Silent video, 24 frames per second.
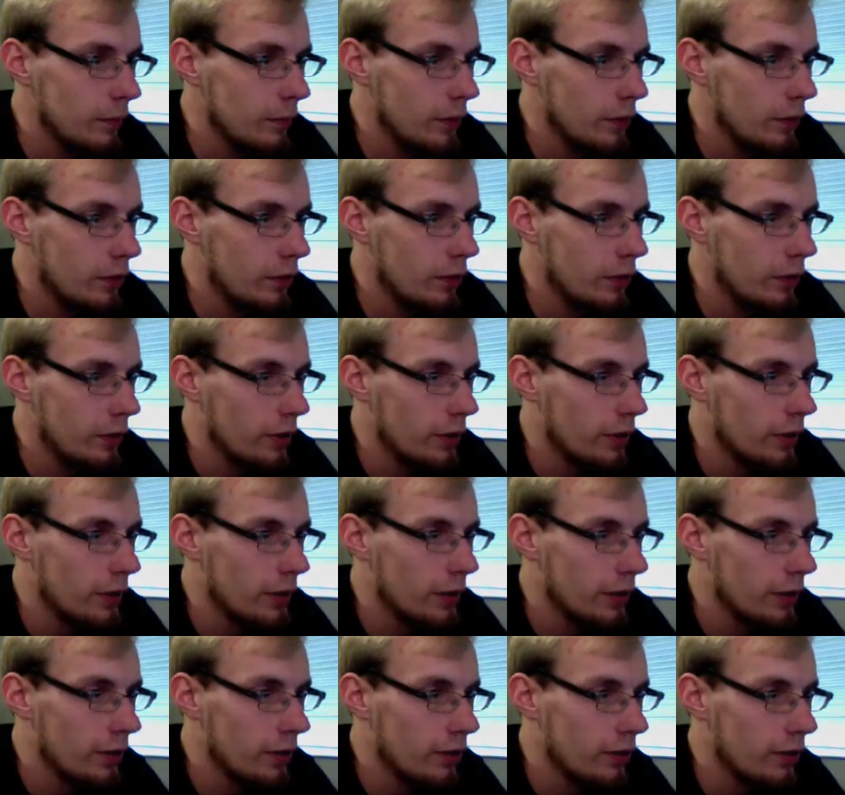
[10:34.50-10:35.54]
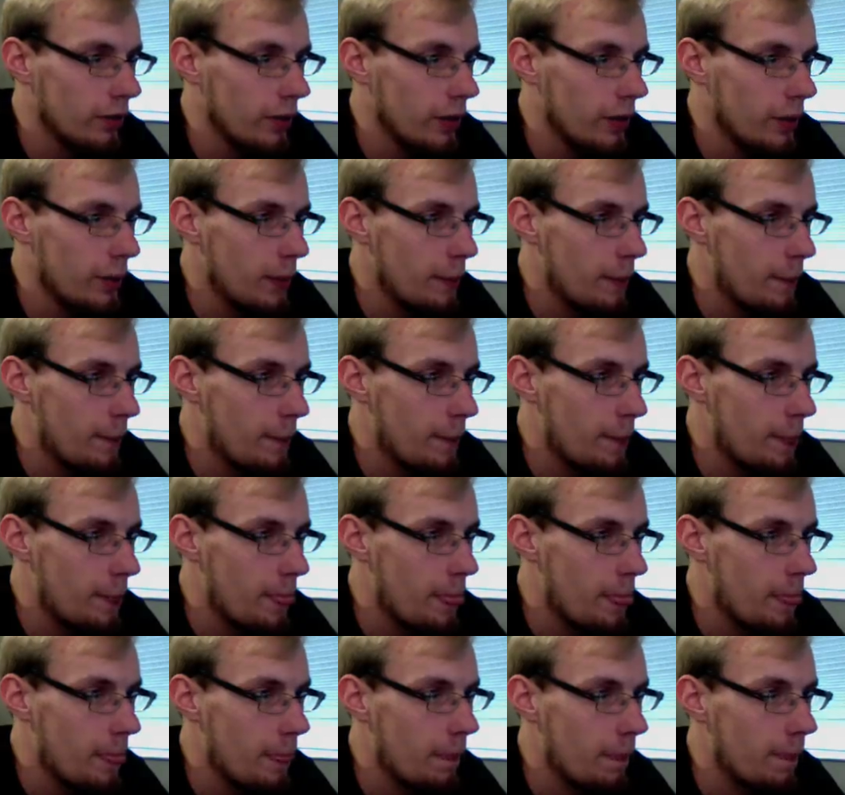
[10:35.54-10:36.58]
Try to clean this up.
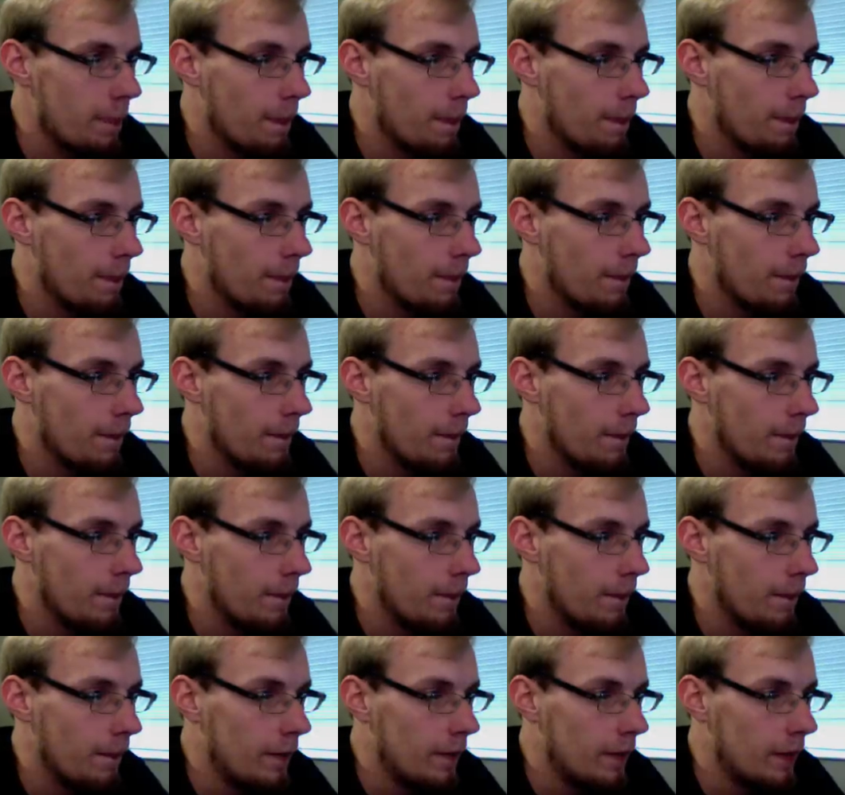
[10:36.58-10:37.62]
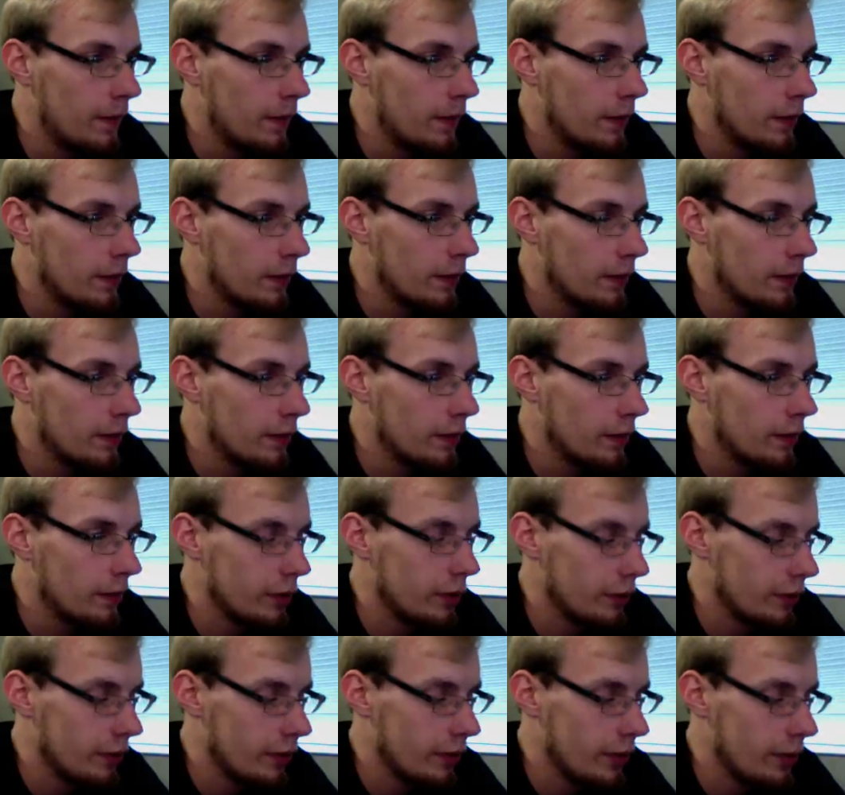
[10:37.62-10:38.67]
I'm going
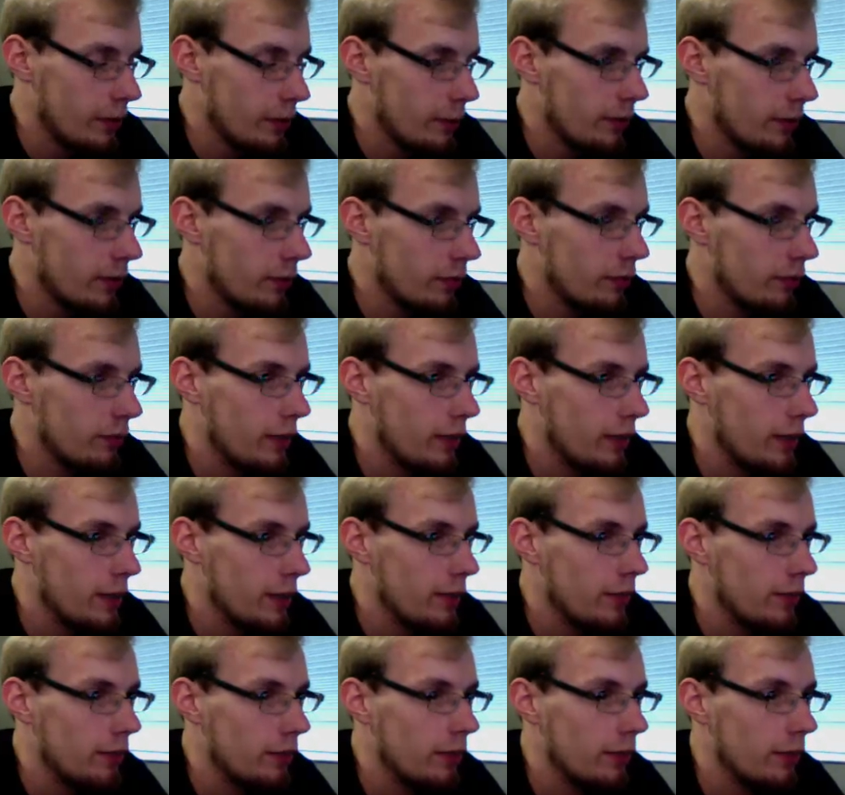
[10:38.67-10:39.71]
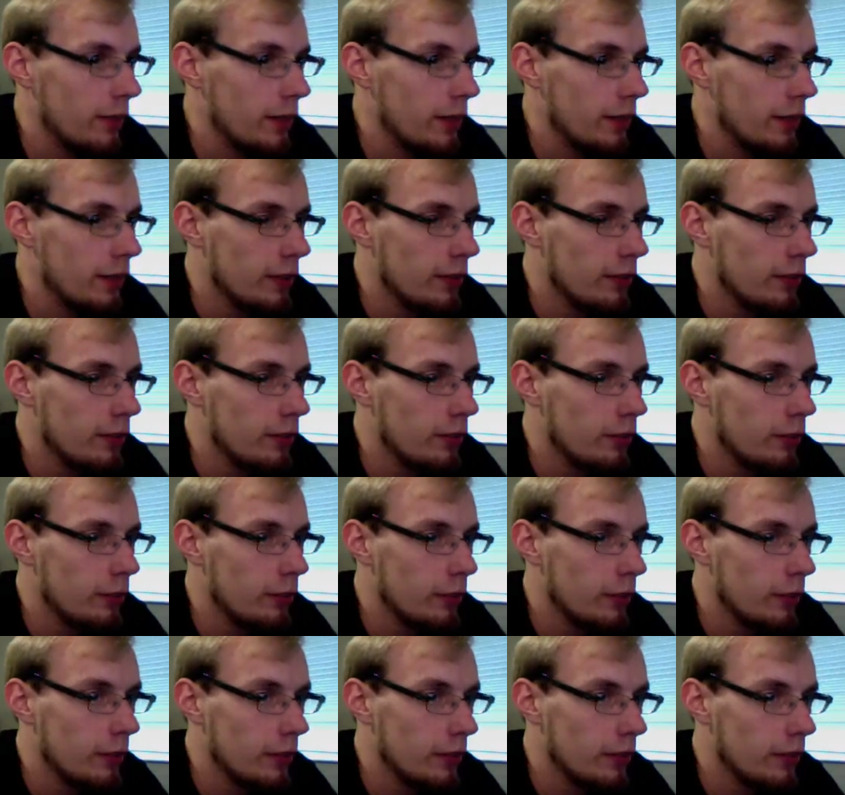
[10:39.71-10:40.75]
to grab this face and extrude
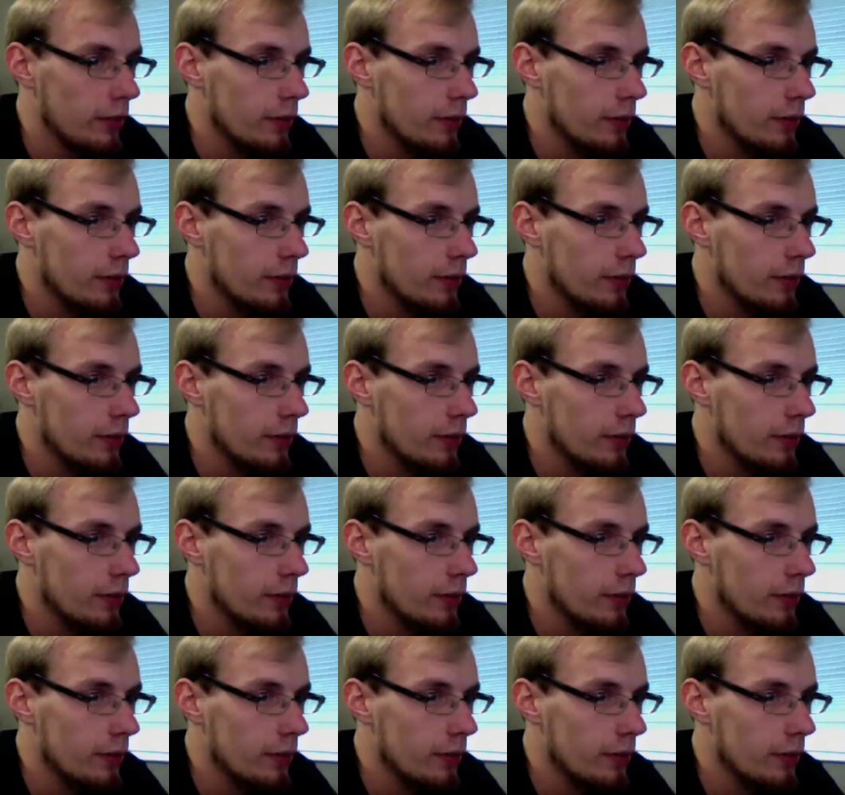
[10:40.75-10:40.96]
it.